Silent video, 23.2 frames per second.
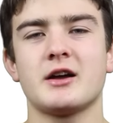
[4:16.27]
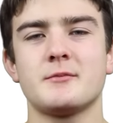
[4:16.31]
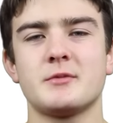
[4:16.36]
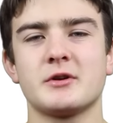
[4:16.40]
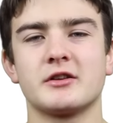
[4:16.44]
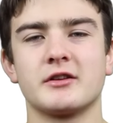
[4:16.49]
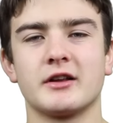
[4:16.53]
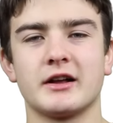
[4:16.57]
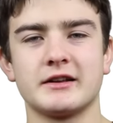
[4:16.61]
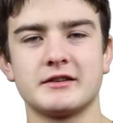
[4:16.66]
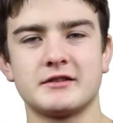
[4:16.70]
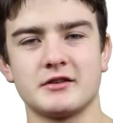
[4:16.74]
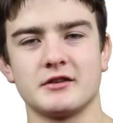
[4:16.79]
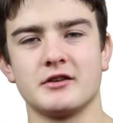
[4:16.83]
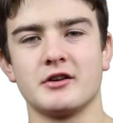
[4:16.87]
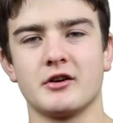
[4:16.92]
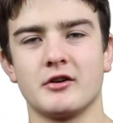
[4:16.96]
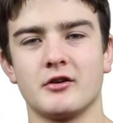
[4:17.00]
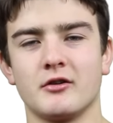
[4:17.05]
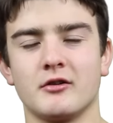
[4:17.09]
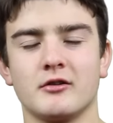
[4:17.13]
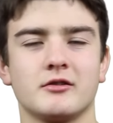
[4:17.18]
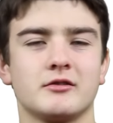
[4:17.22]
I'd be glad
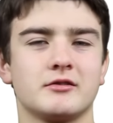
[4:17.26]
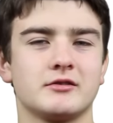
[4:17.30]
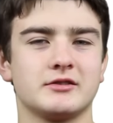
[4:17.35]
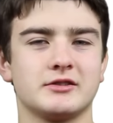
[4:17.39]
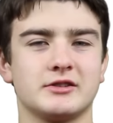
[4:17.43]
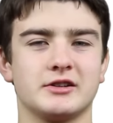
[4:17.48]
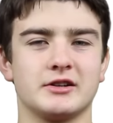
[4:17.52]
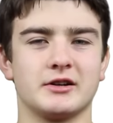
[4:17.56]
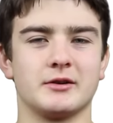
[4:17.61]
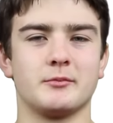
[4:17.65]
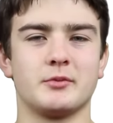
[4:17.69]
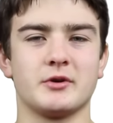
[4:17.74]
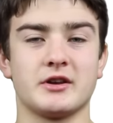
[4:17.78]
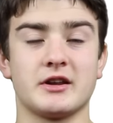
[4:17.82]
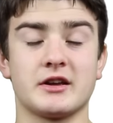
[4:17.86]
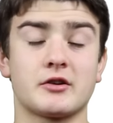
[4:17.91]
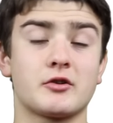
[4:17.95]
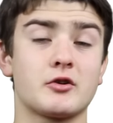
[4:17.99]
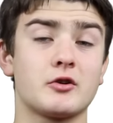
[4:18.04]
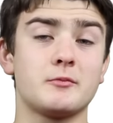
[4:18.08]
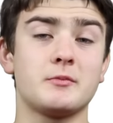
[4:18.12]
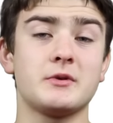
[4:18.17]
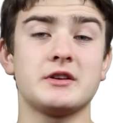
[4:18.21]
to know, uh,
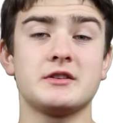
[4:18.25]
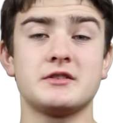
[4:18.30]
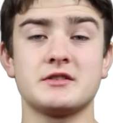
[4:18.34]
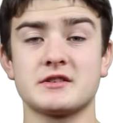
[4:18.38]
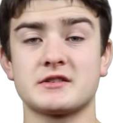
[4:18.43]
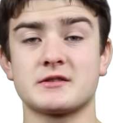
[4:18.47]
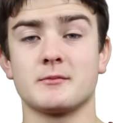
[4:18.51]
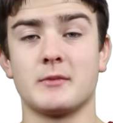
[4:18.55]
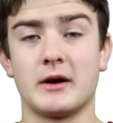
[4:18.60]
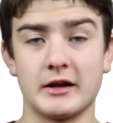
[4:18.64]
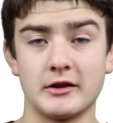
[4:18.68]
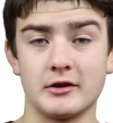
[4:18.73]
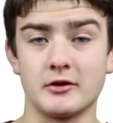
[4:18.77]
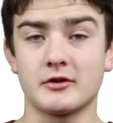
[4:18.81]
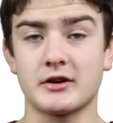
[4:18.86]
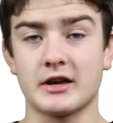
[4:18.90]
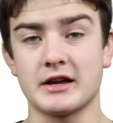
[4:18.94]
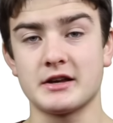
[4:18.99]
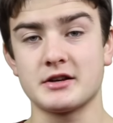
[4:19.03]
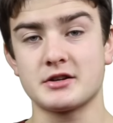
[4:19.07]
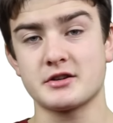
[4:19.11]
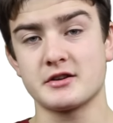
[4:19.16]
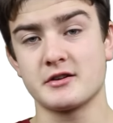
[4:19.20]
but it could be just my
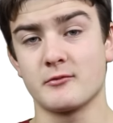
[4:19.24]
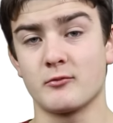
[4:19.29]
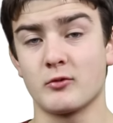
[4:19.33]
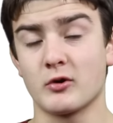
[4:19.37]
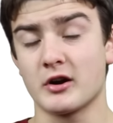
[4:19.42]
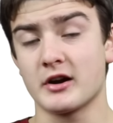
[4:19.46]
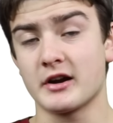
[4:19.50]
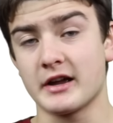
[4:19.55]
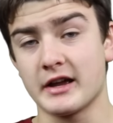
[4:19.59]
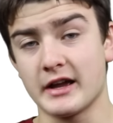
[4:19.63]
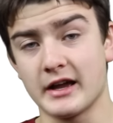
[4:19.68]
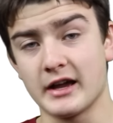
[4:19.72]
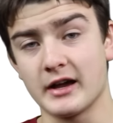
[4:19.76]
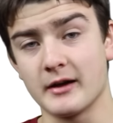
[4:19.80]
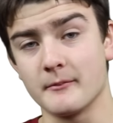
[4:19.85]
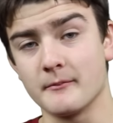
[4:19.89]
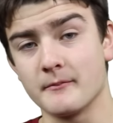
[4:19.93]
location and where I